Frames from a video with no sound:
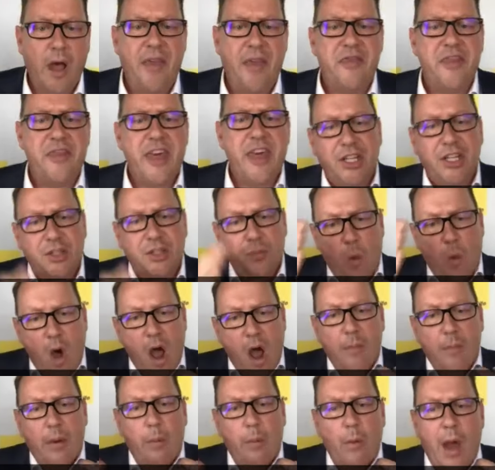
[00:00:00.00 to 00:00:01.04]
And that's
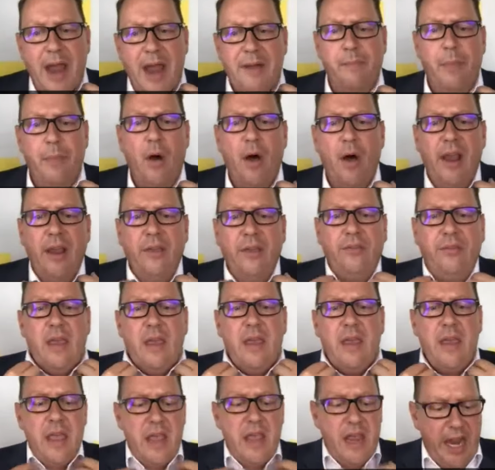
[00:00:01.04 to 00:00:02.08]
why we wait, buyers,
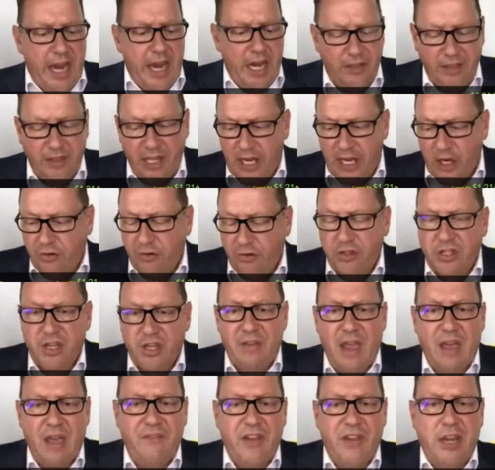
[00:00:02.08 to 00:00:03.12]
in the interest
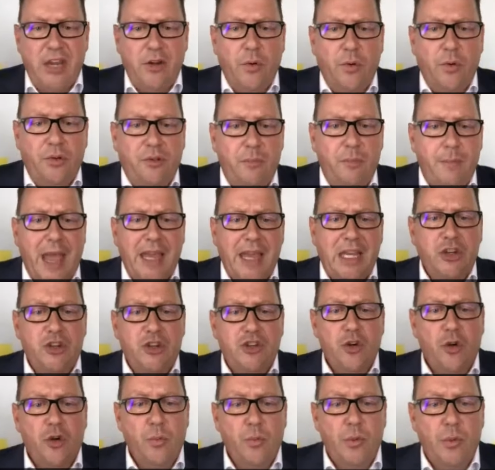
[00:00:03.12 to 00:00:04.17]
of our vendors and making
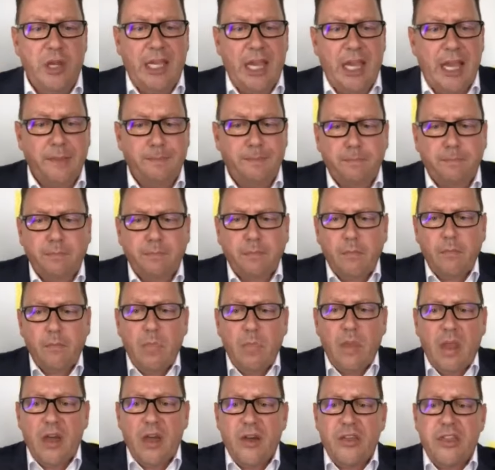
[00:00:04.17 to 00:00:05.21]
sure that we get
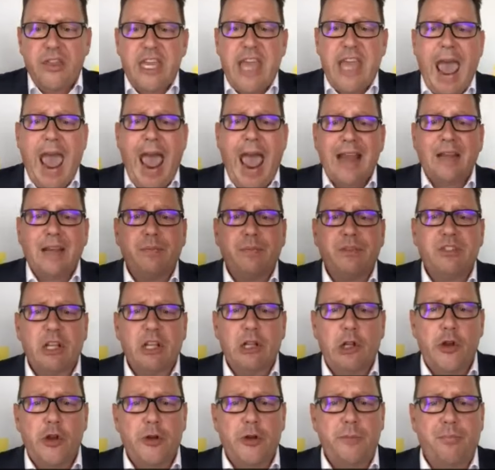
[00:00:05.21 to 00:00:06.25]
the
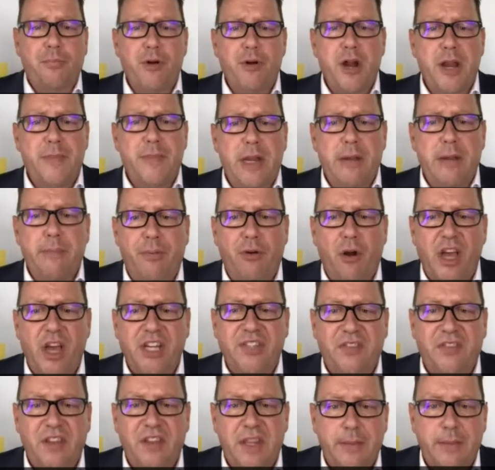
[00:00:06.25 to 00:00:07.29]
absolute premium
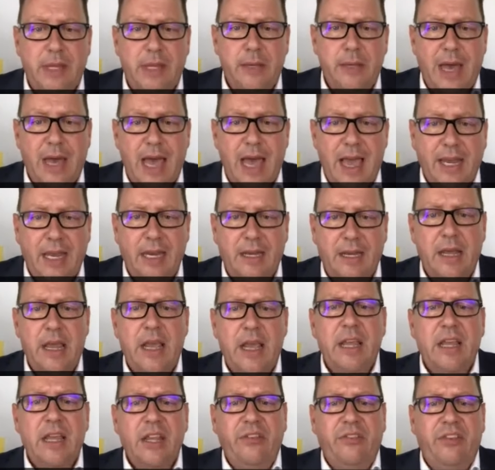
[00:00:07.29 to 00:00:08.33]
price for them in the market.
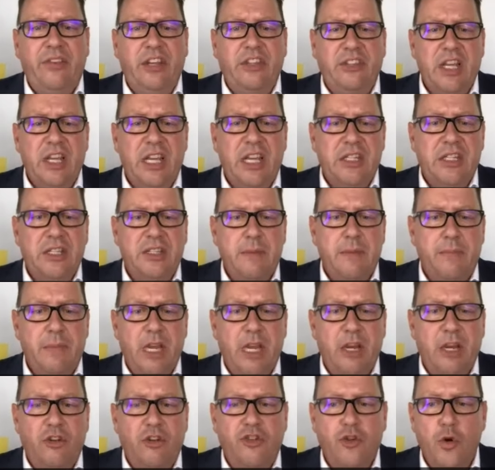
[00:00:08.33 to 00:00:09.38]
16's the
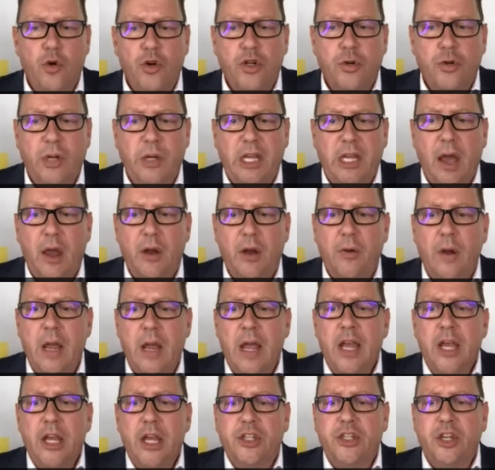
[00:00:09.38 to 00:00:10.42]
bid. Sean, do we go
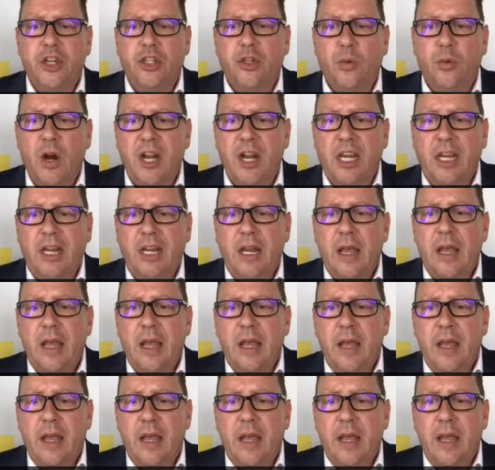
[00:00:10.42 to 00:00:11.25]
to 20?